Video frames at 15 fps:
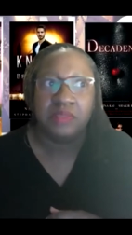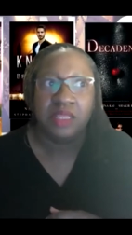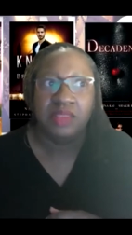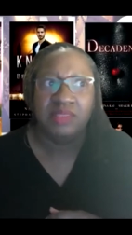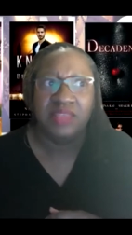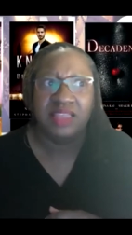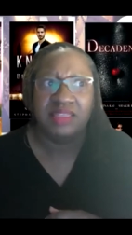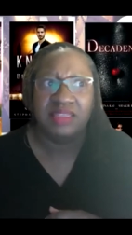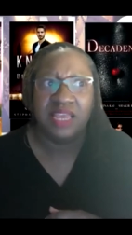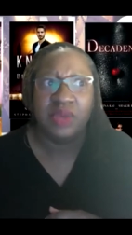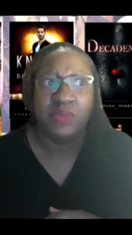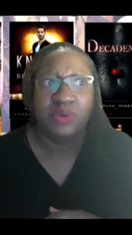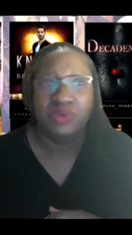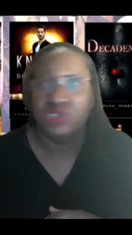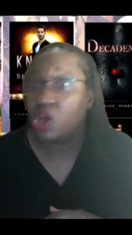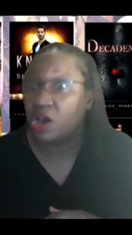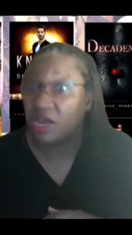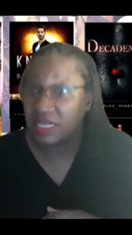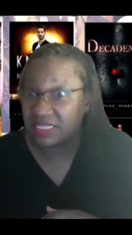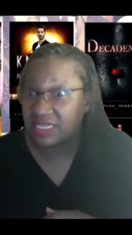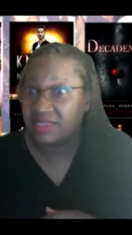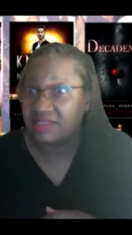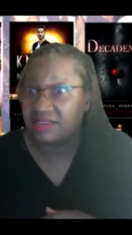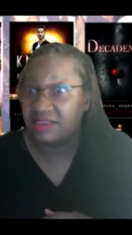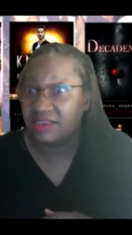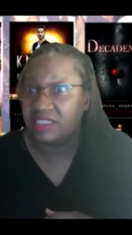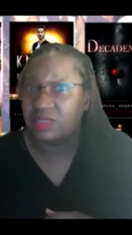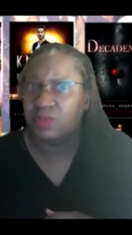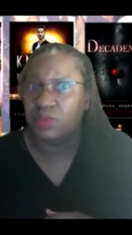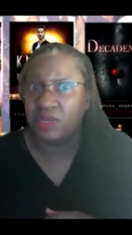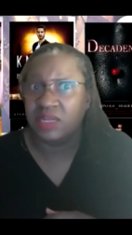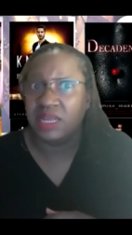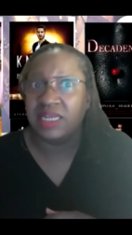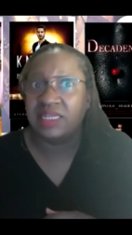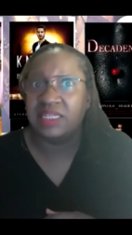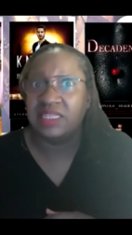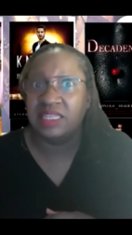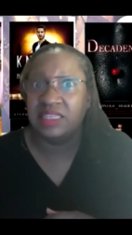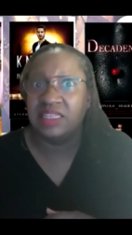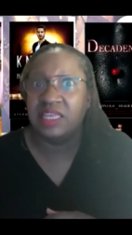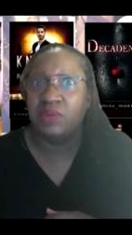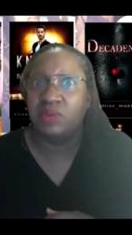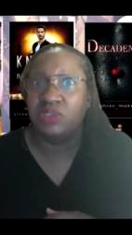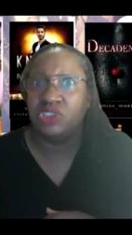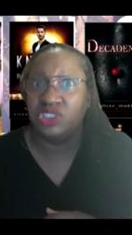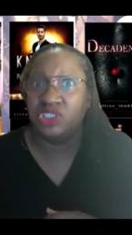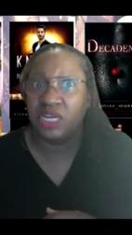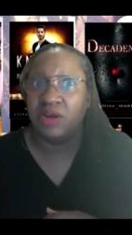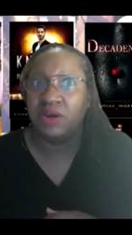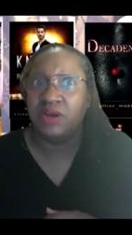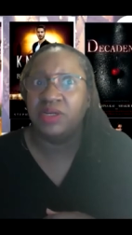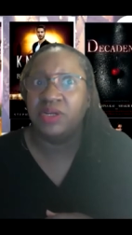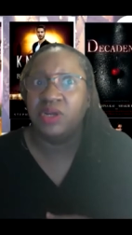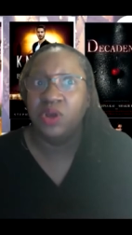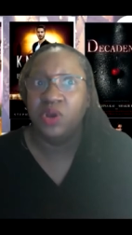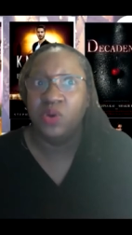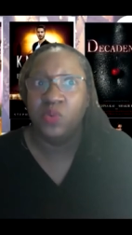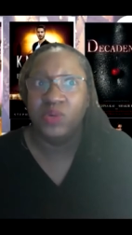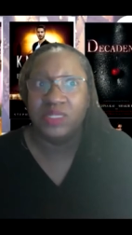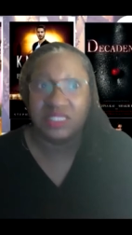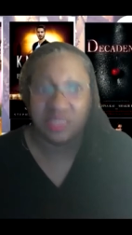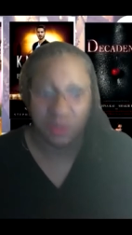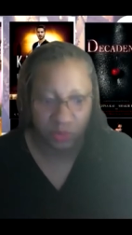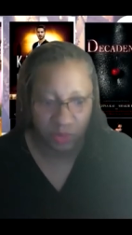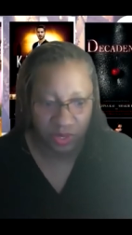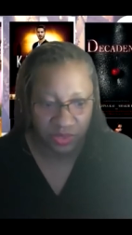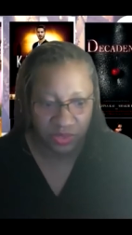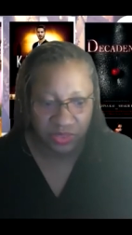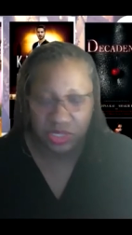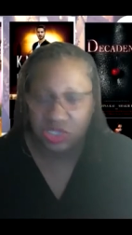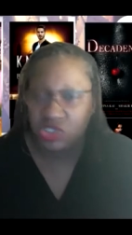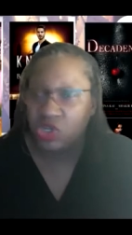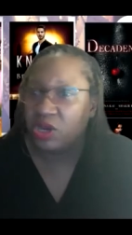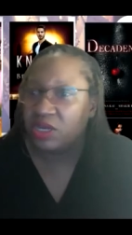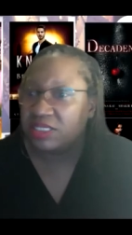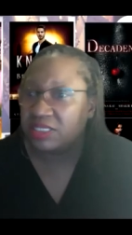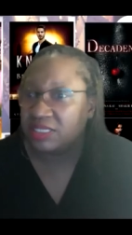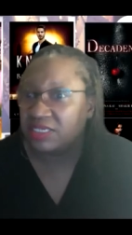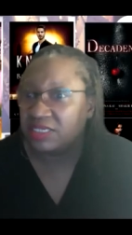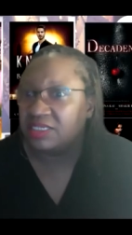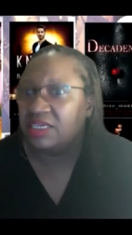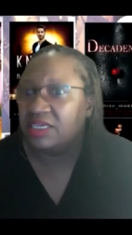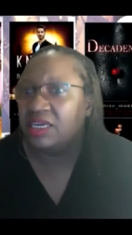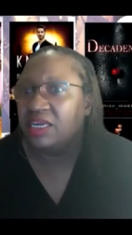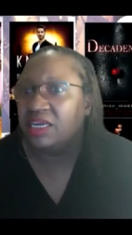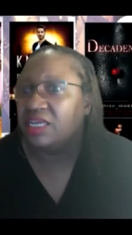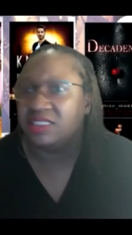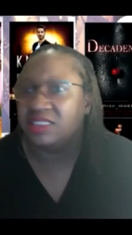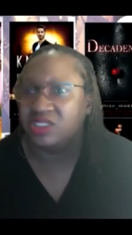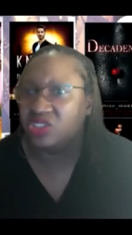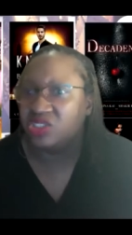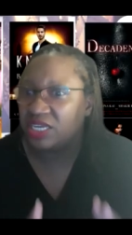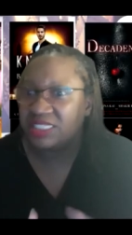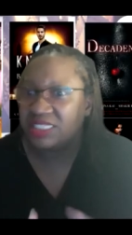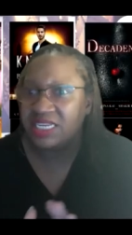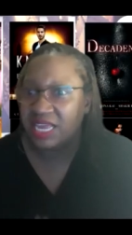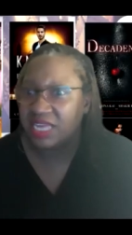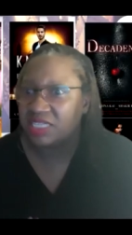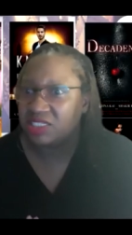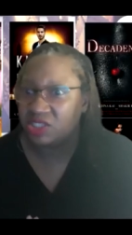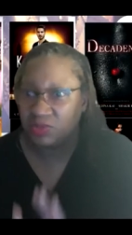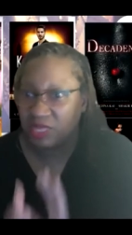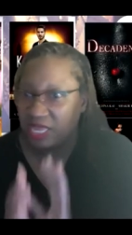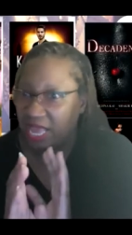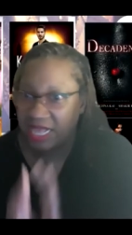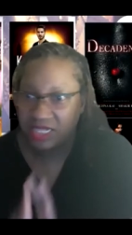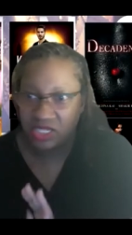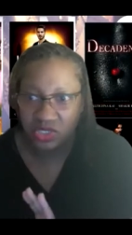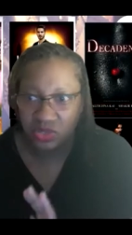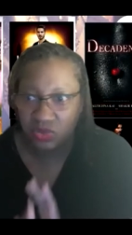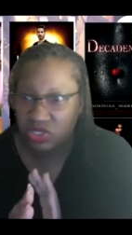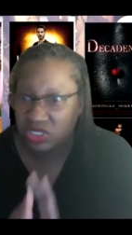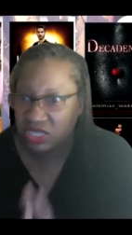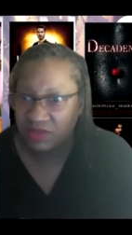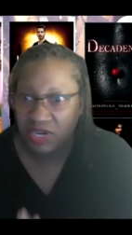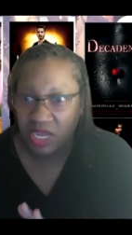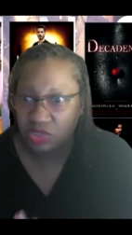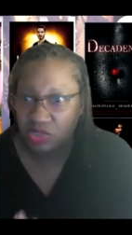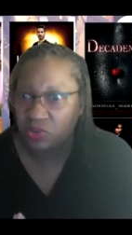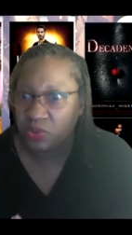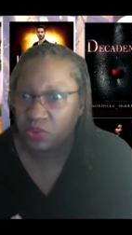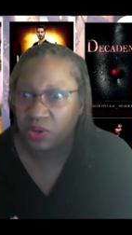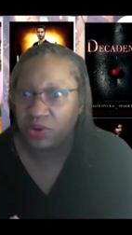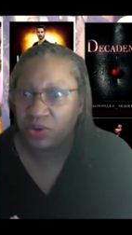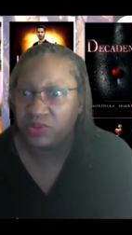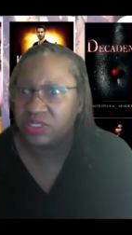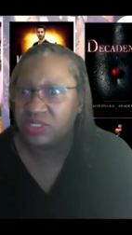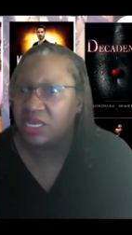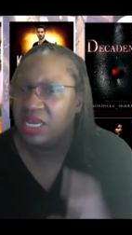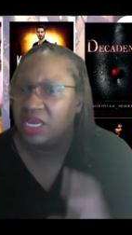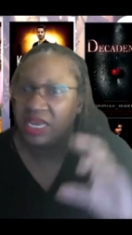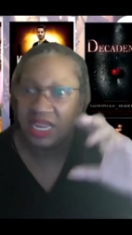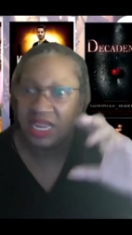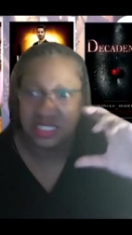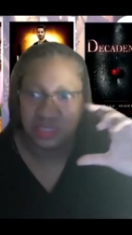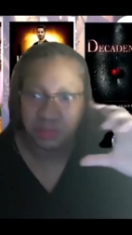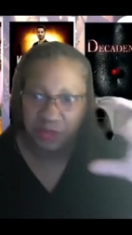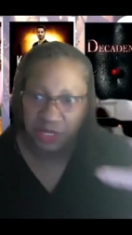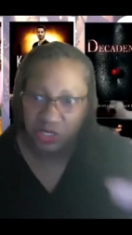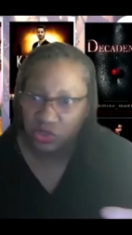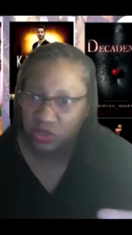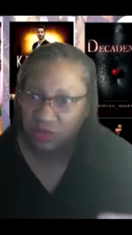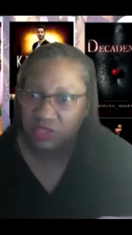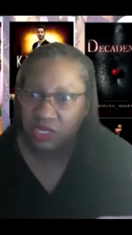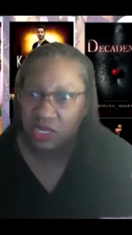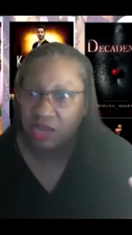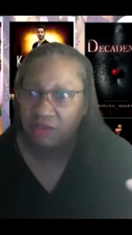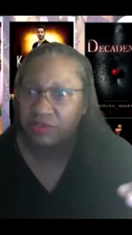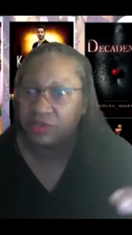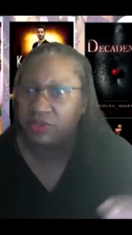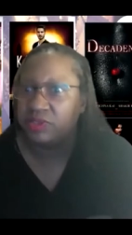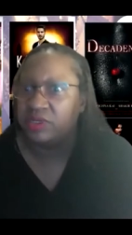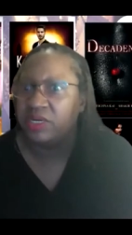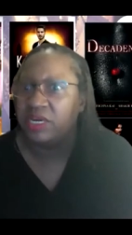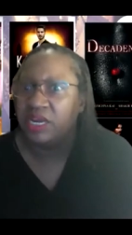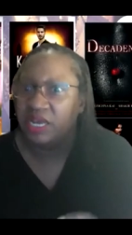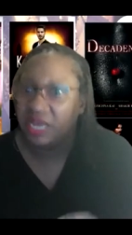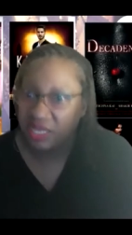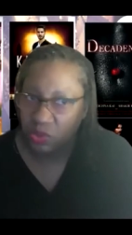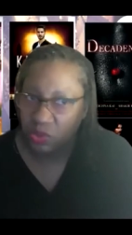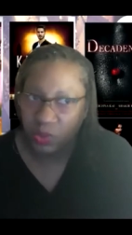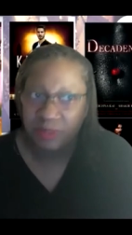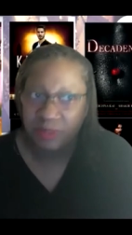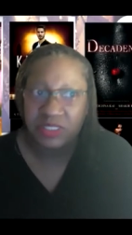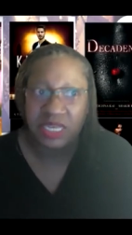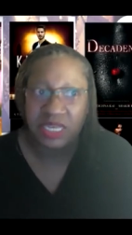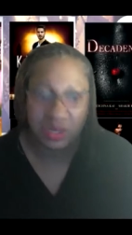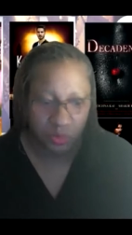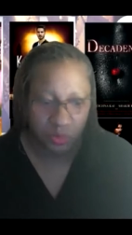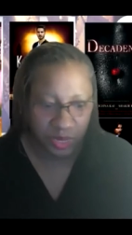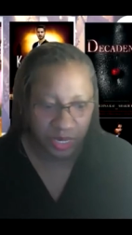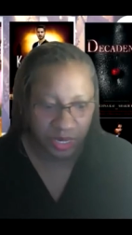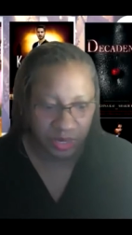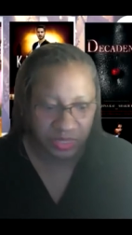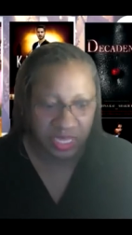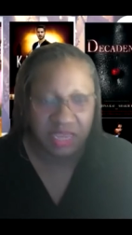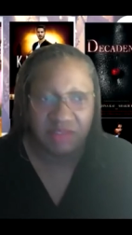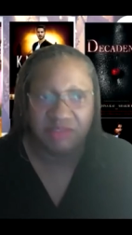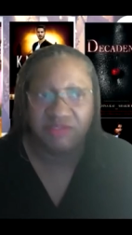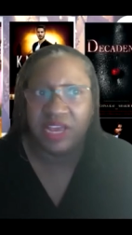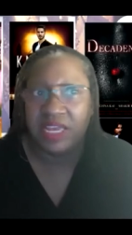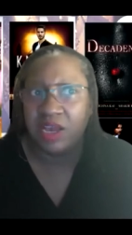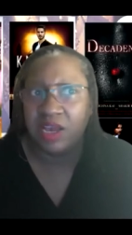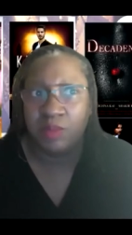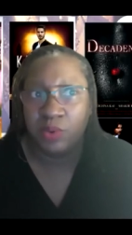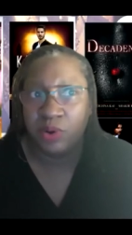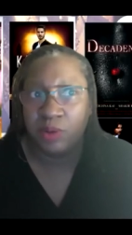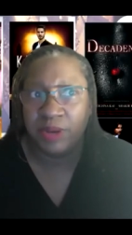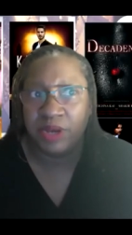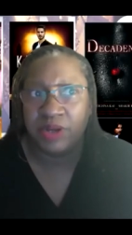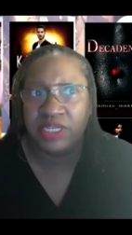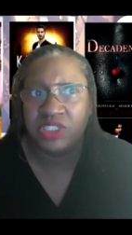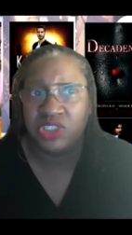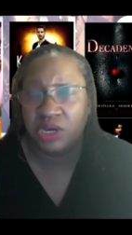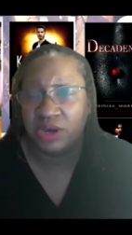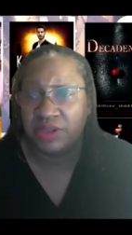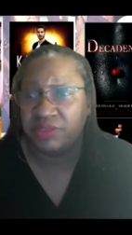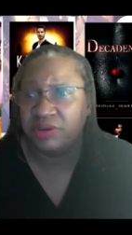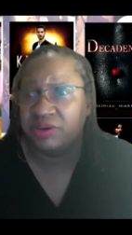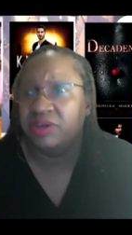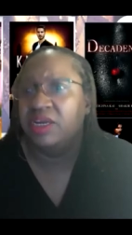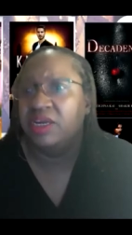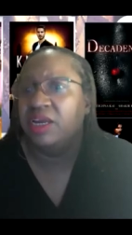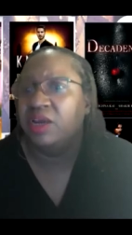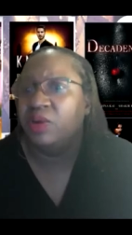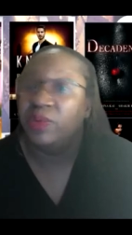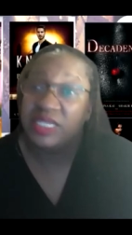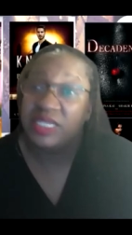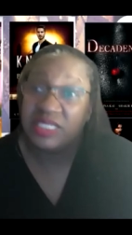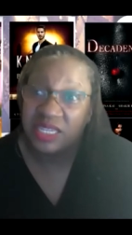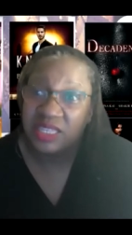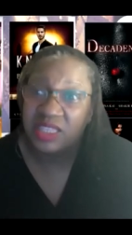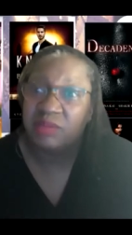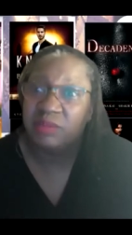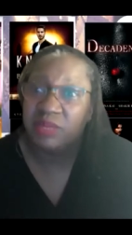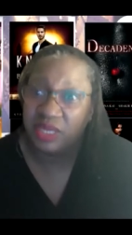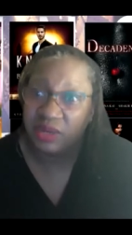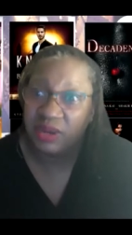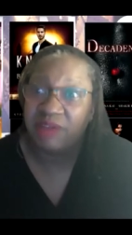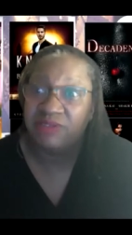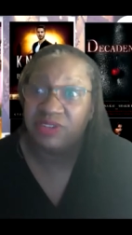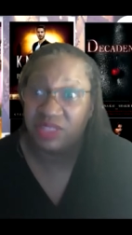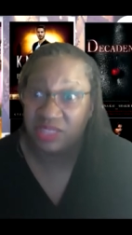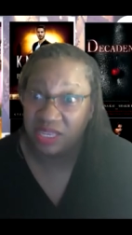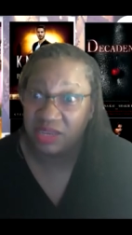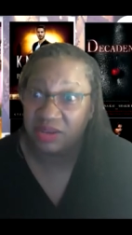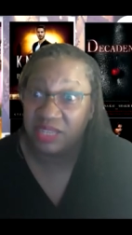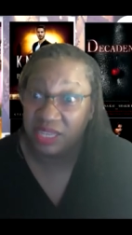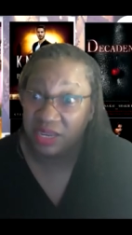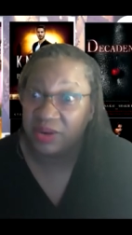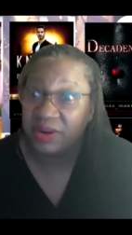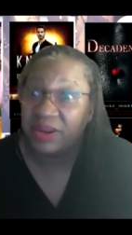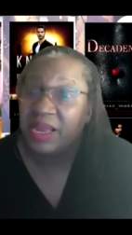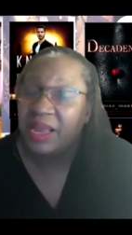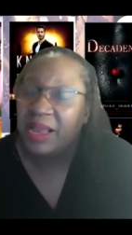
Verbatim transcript: that they will toss it. It's more likely that they will share it with some rather than toss it. It's just an excerpt. They had to do 700 words. It has a picture of the cover and the website where they can find out more about each author. We did them year after the year.